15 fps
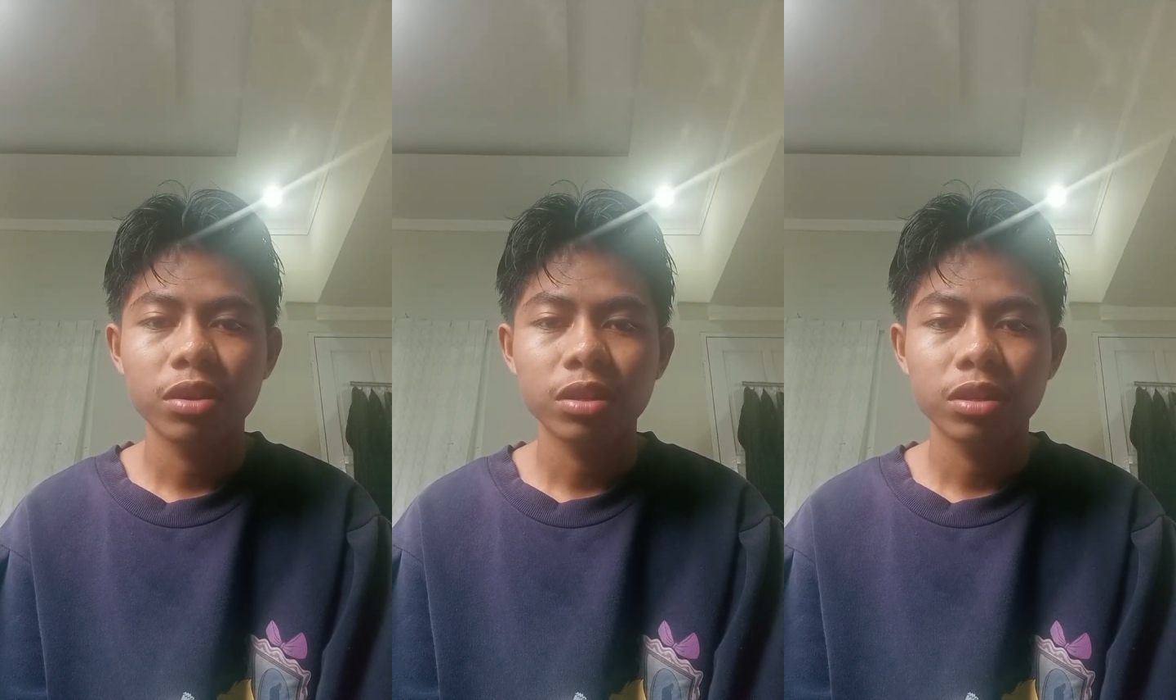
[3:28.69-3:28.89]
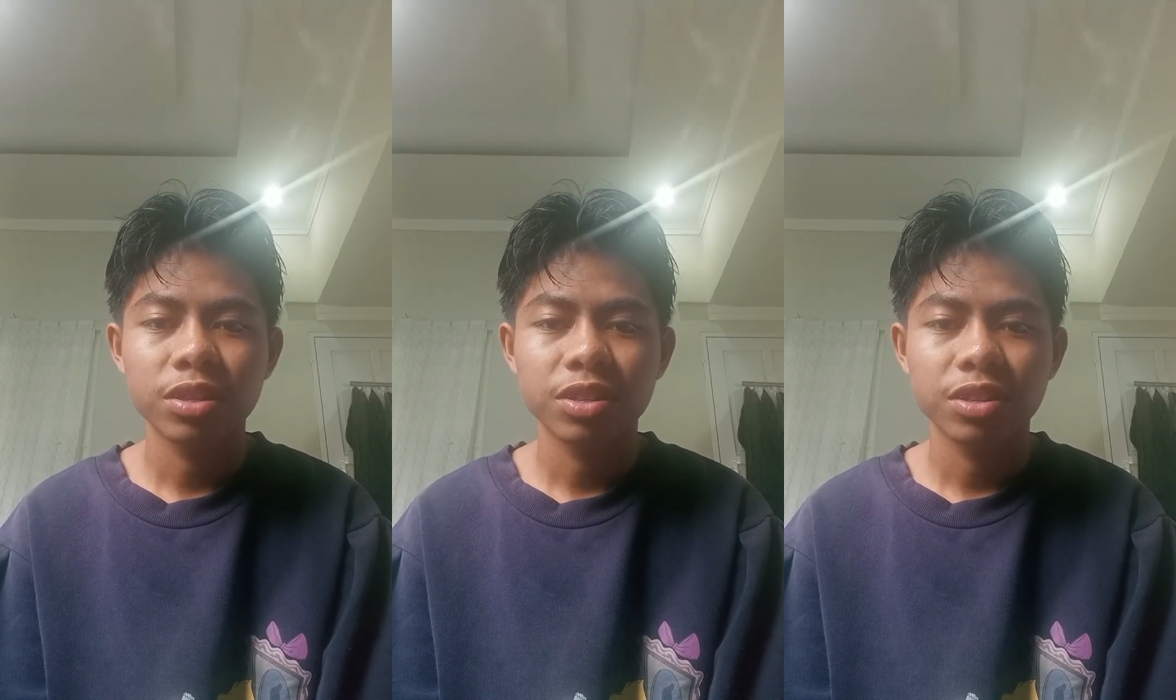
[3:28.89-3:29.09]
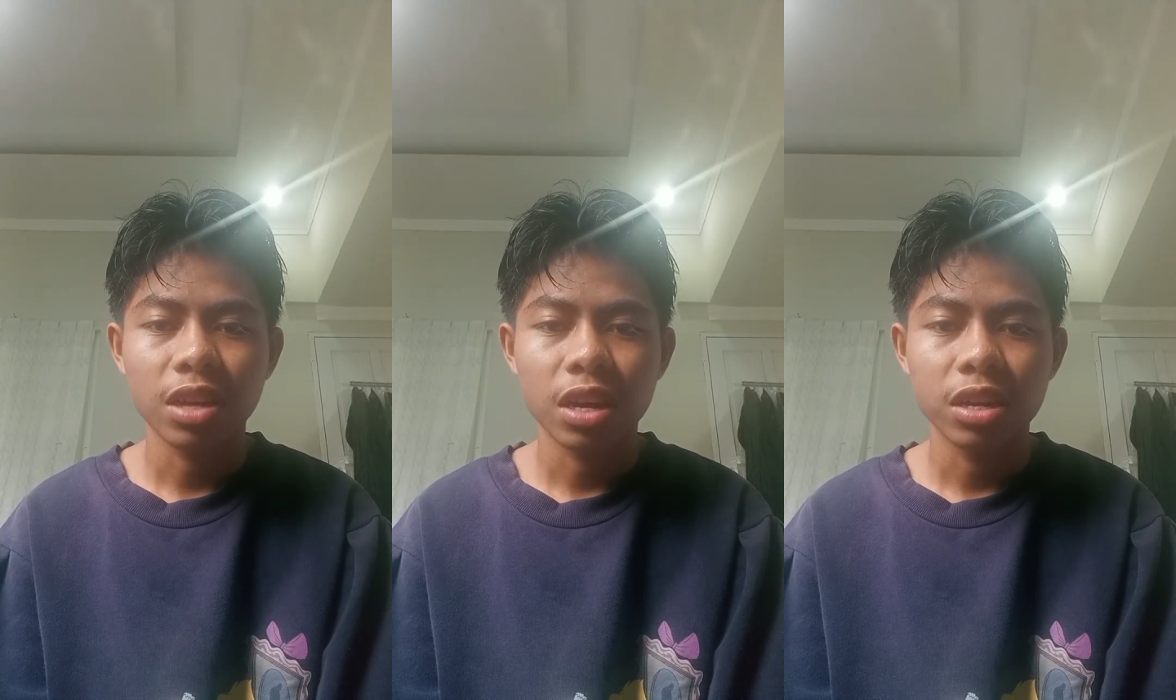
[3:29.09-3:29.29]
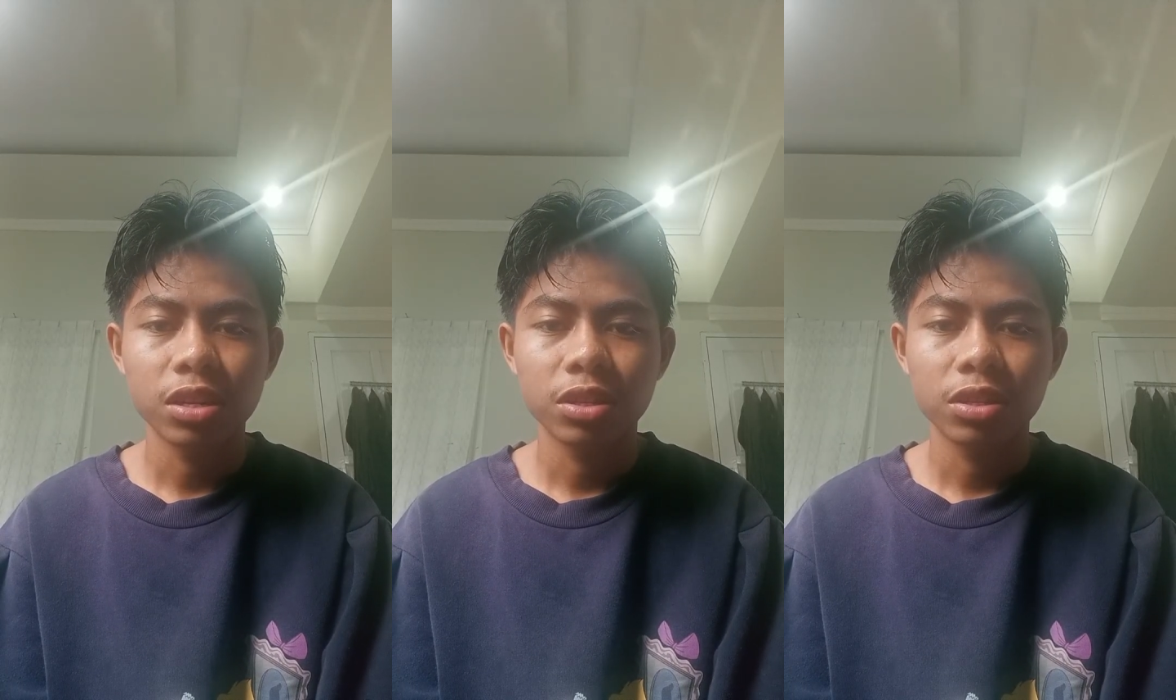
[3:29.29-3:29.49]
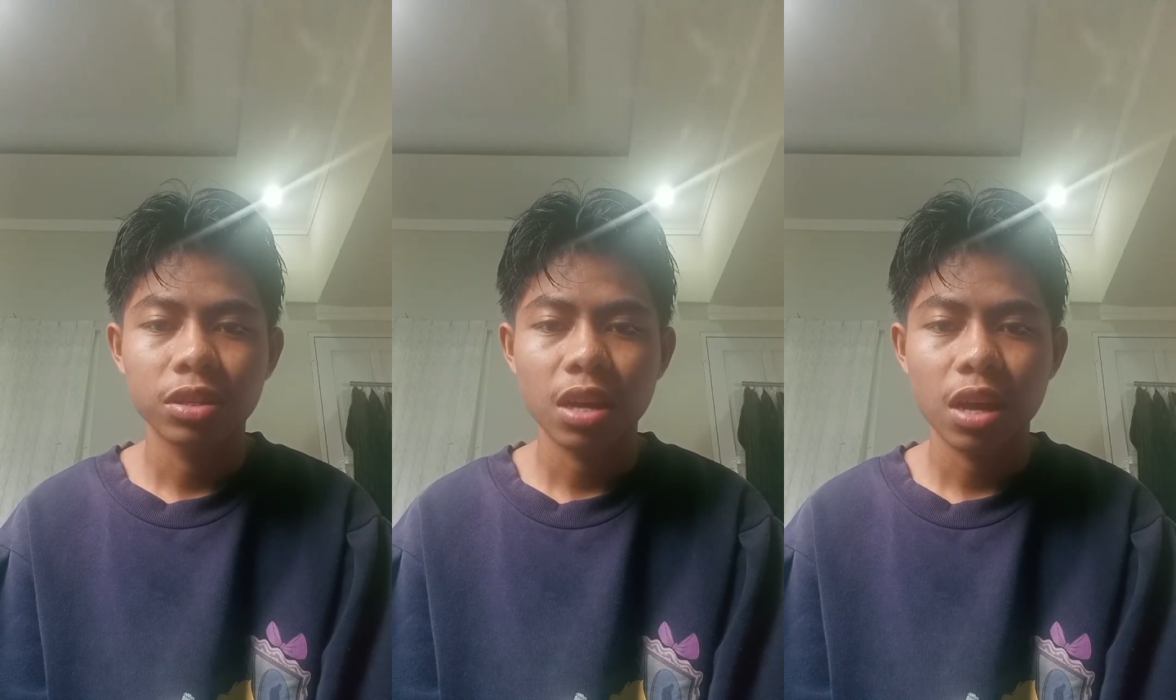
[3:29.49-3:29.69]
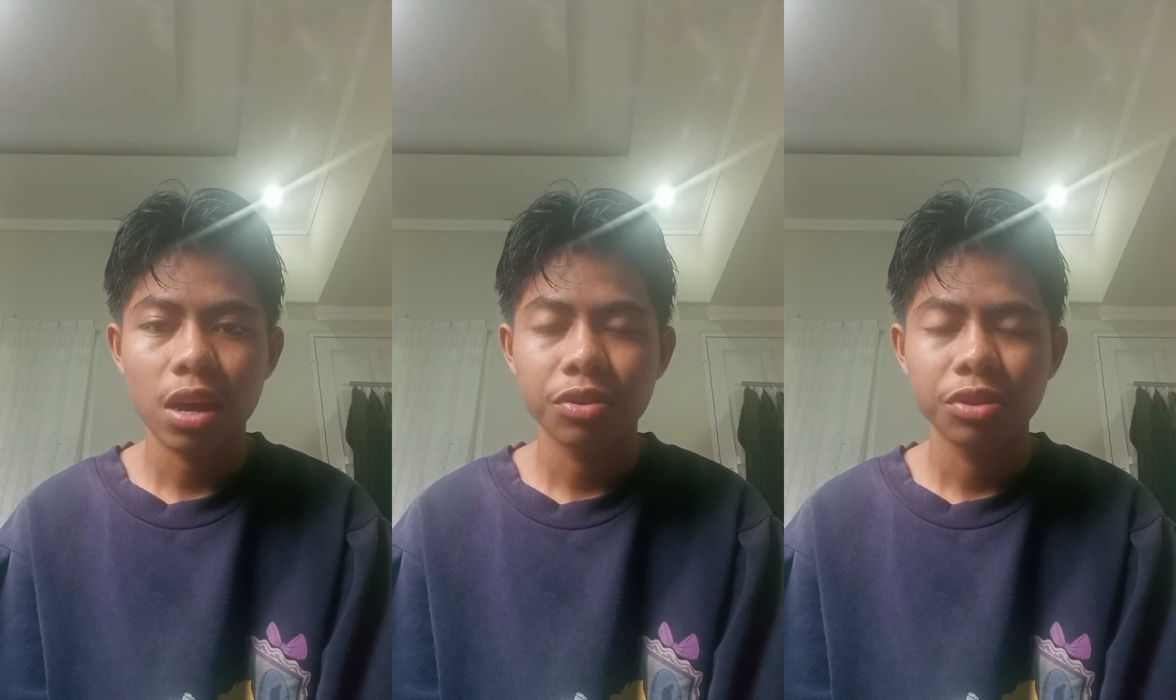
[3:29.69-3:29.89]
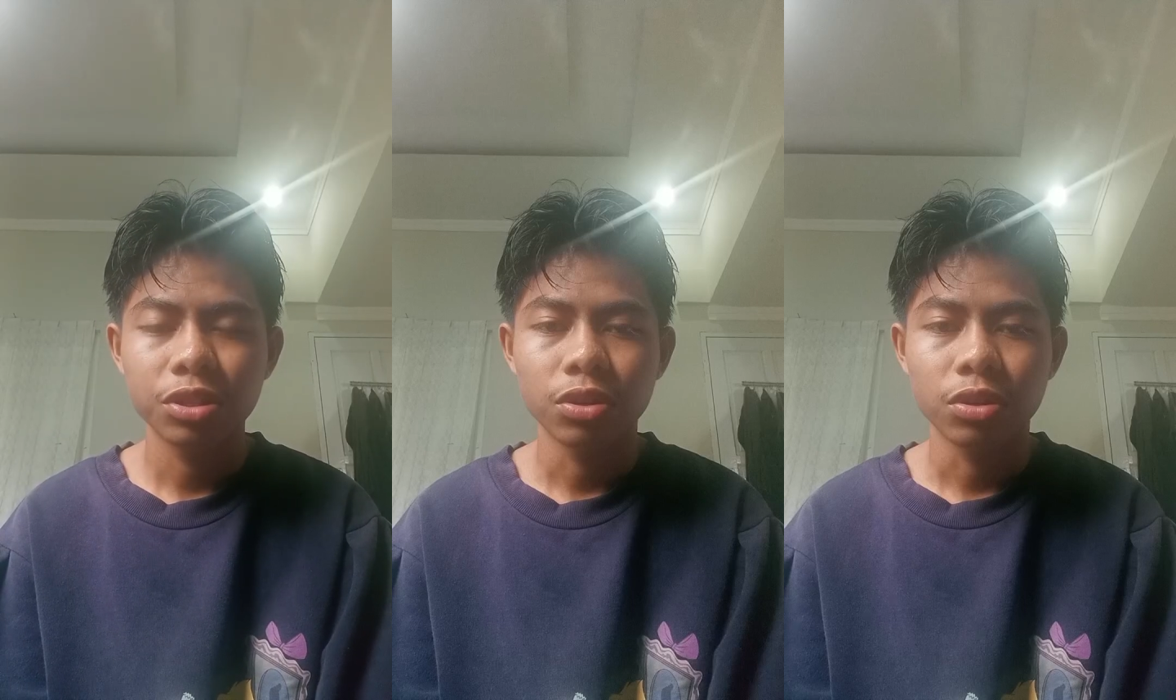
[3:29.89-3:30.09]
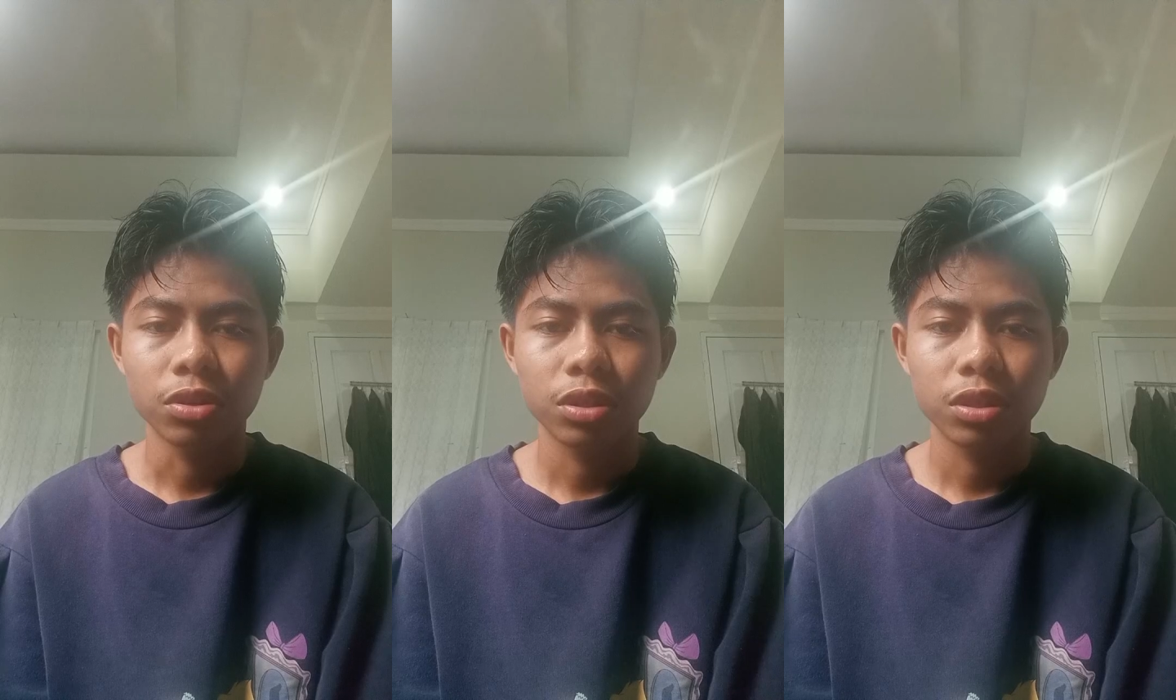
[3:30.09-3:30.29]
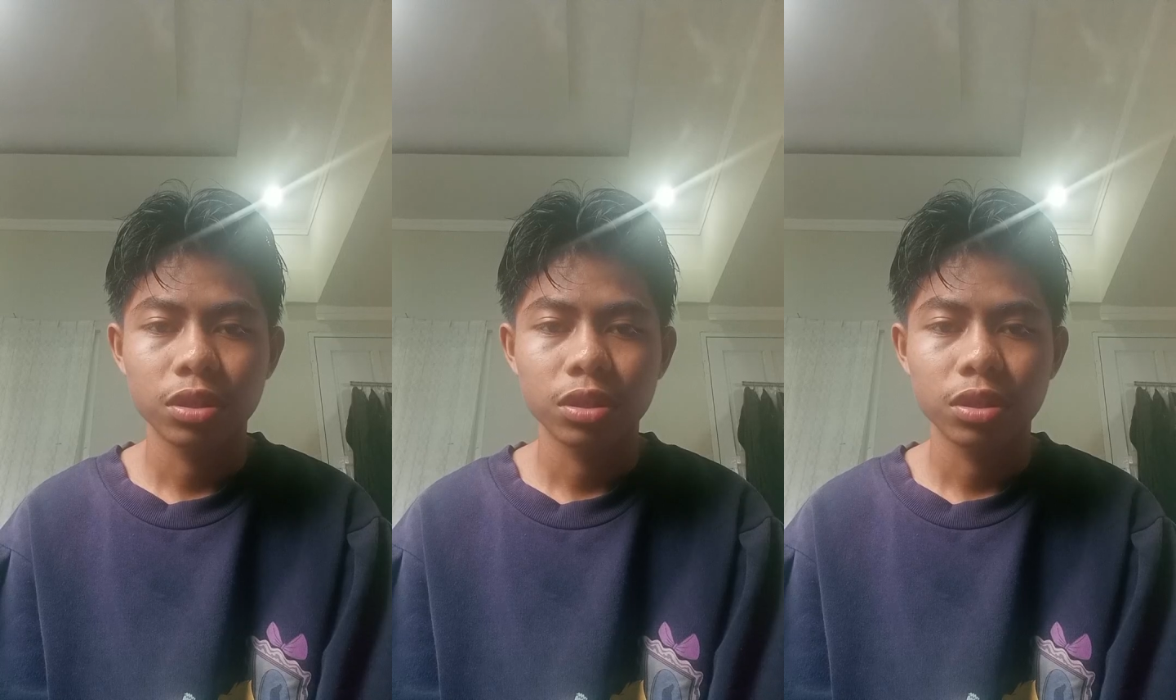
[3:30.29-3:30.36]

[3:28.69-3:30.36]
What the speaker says: students' horizons,